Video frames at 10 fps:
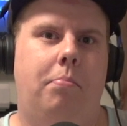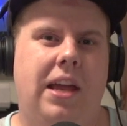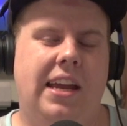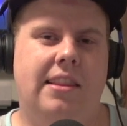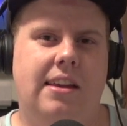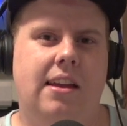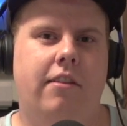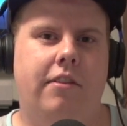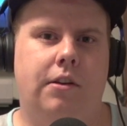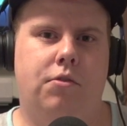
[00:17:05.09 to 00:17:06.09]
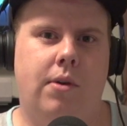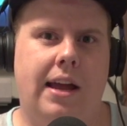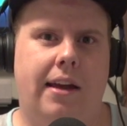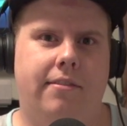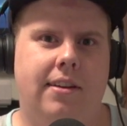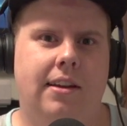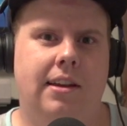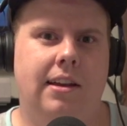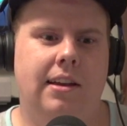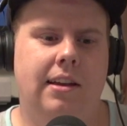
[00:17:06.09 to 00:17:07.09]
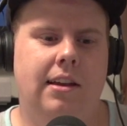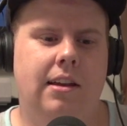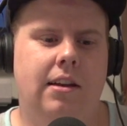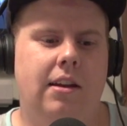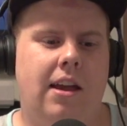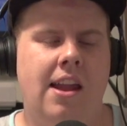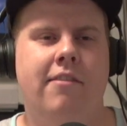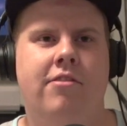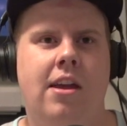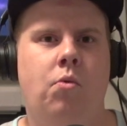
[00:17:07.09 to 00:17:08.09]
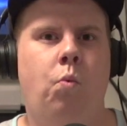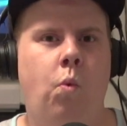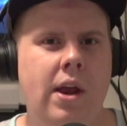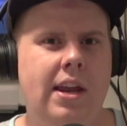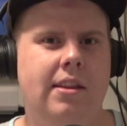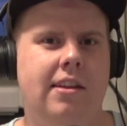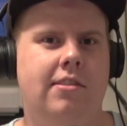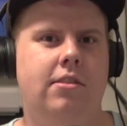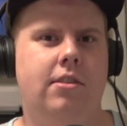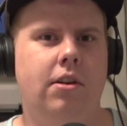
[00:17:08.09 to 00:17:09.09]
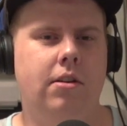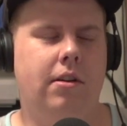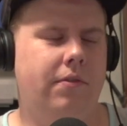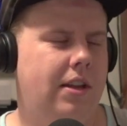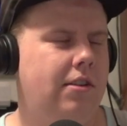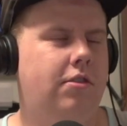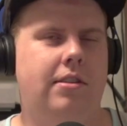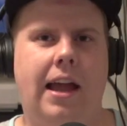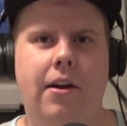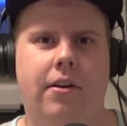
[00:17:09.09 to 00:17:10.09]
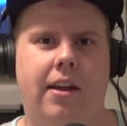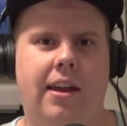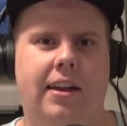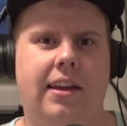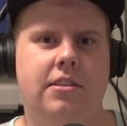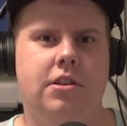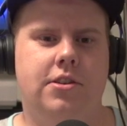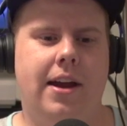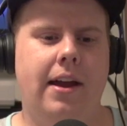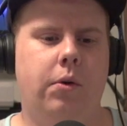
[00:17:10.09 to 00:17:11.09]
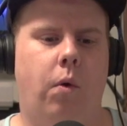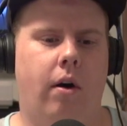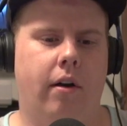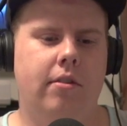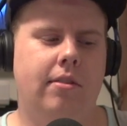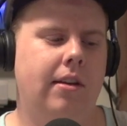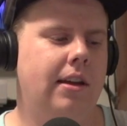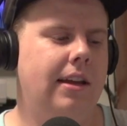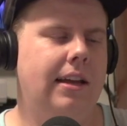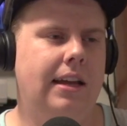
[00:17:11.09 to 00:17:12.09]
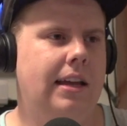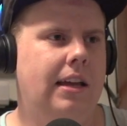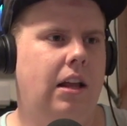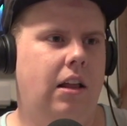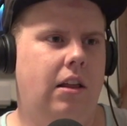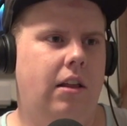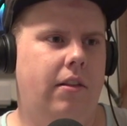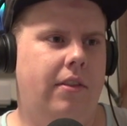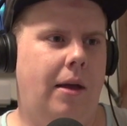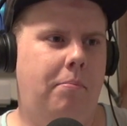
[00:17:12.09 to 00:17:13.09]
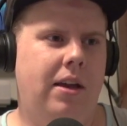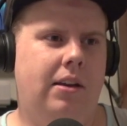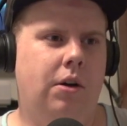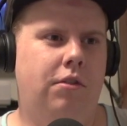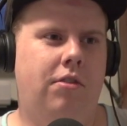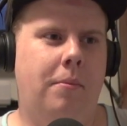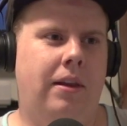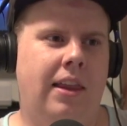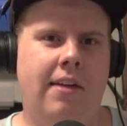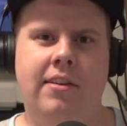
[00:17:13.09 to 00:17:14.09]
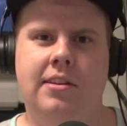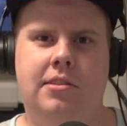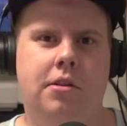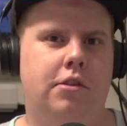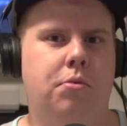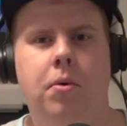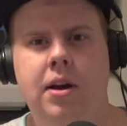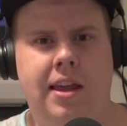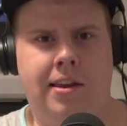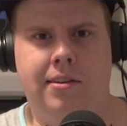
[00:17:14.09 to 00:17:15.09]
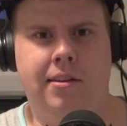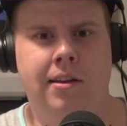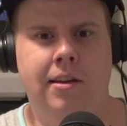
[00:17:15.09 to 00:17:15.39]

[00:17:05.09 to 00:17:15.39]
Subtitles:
pick in the NFL draft. And if they win this Saturday against the Jaguars, that pick goes from 11 to the 20s.